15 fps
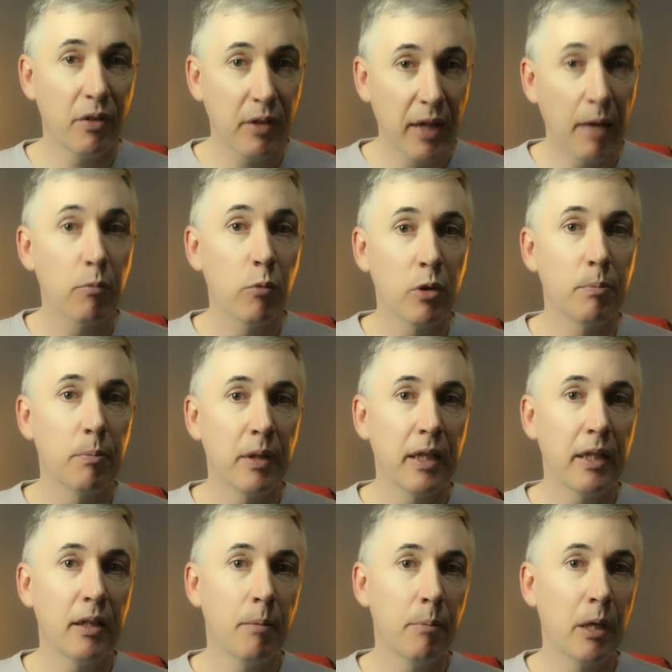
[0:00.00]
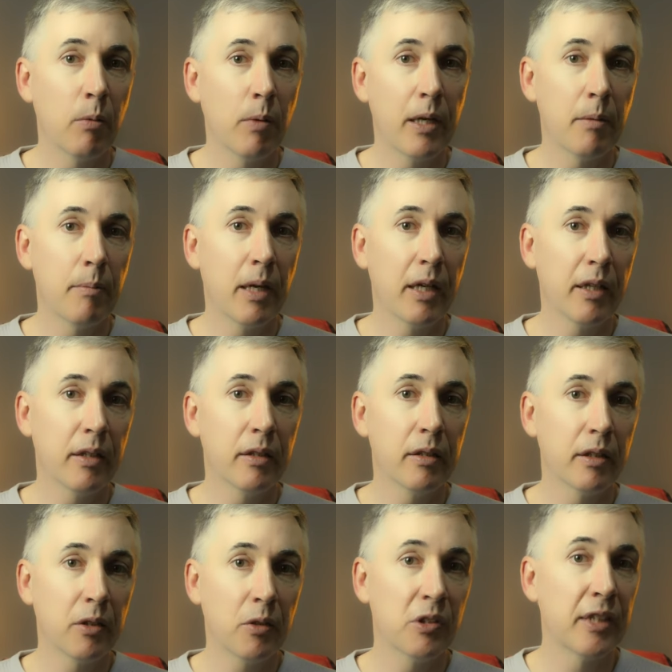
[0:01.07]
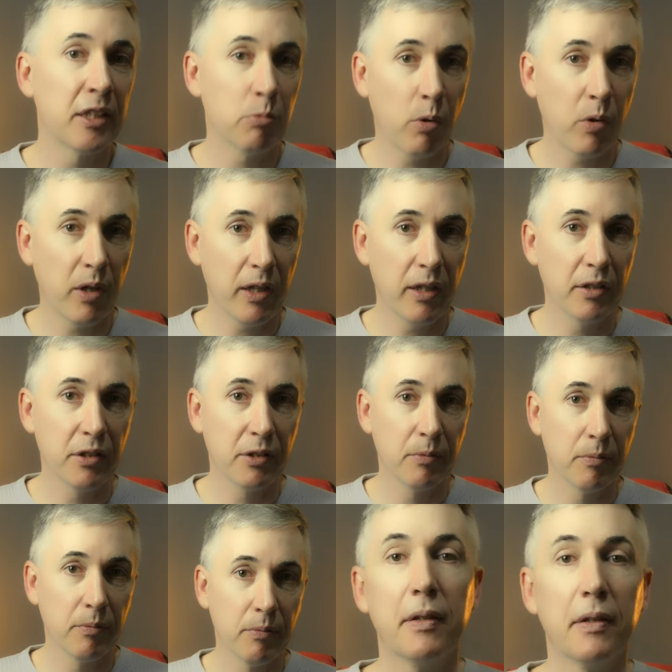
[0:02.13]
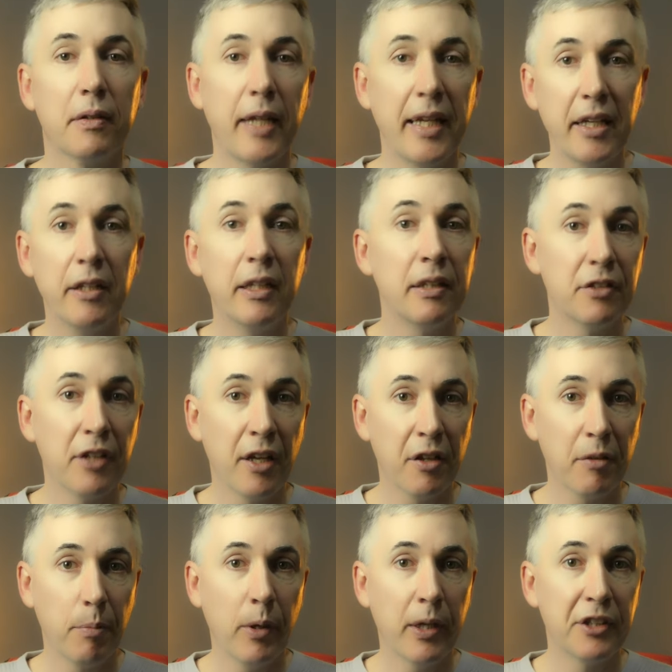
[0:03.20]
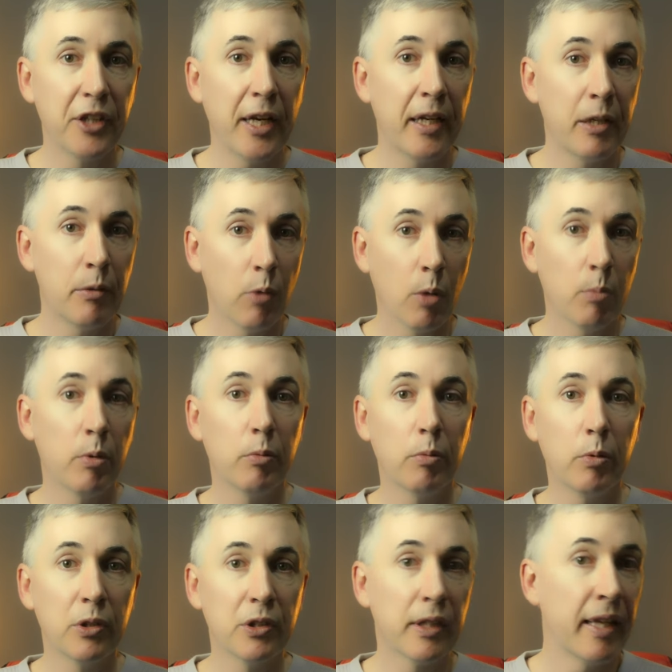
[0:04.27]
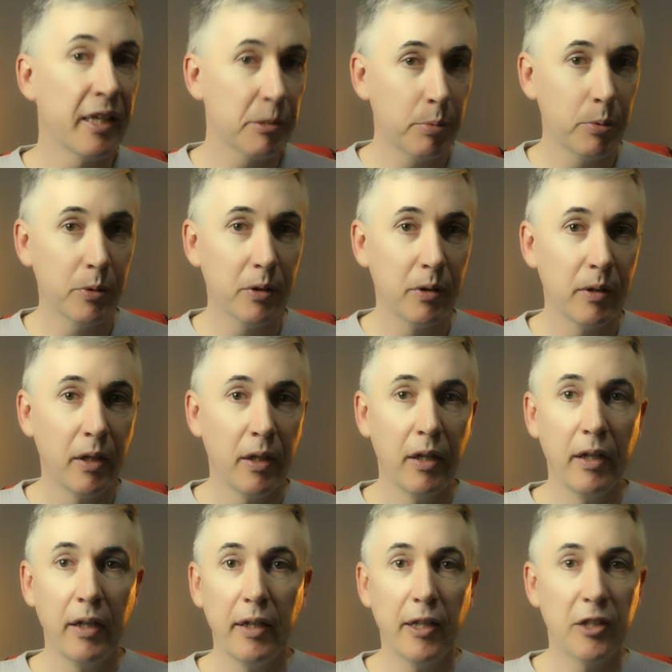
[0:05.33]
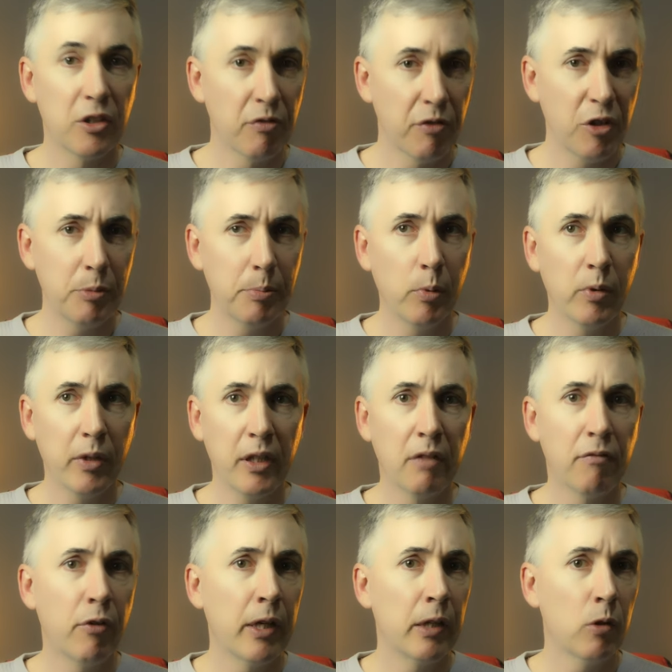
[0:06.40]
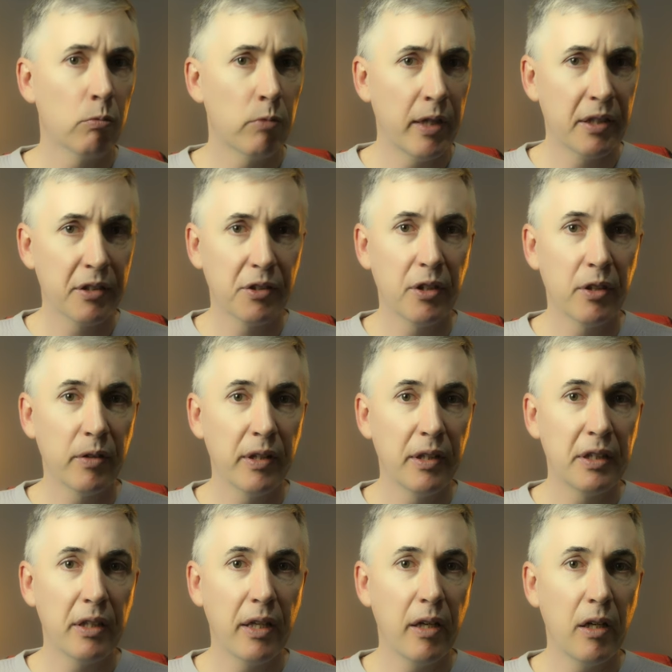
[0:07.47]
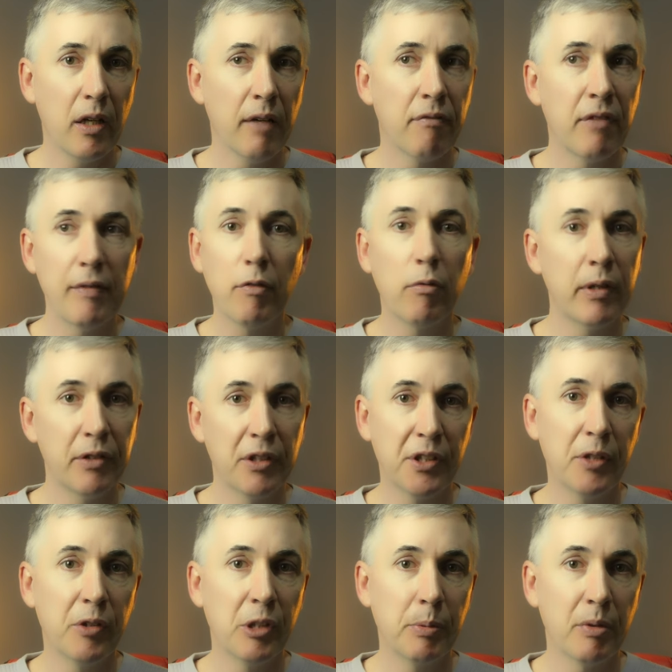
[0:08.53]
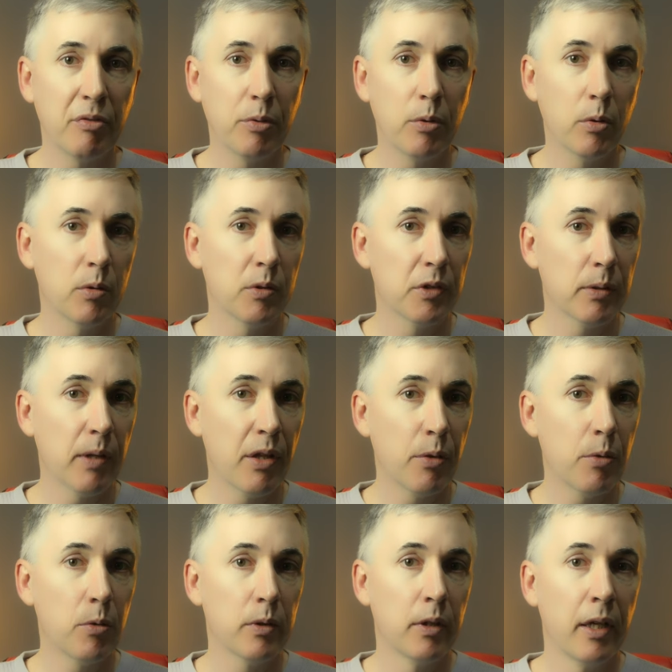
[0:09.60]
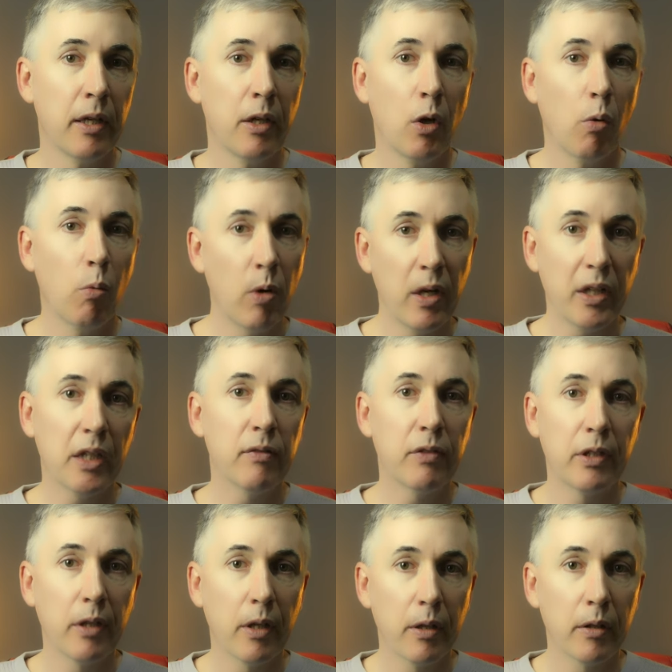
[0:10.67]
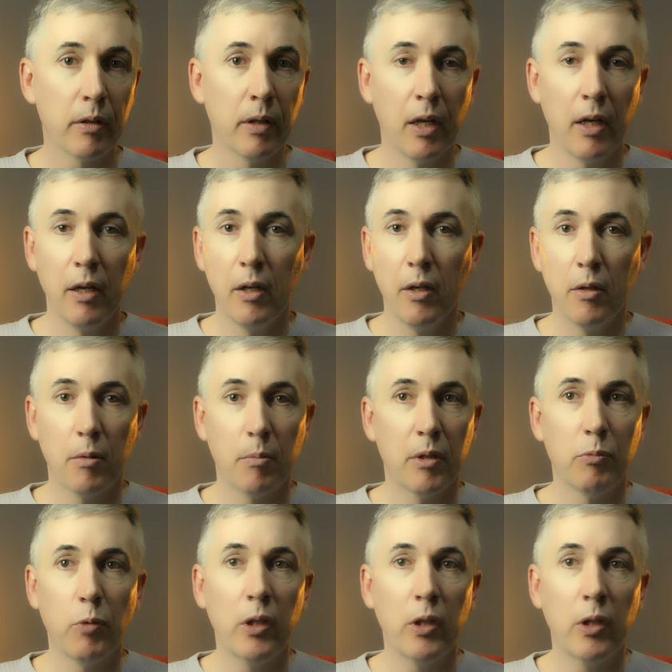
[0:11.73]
that would have been a better way to market it, because that's what it is. Naked in Death by JD Robb was the next book. It's the first book in a very long-running series. I've never read the series before, so I thought, why not give it a go? I mean,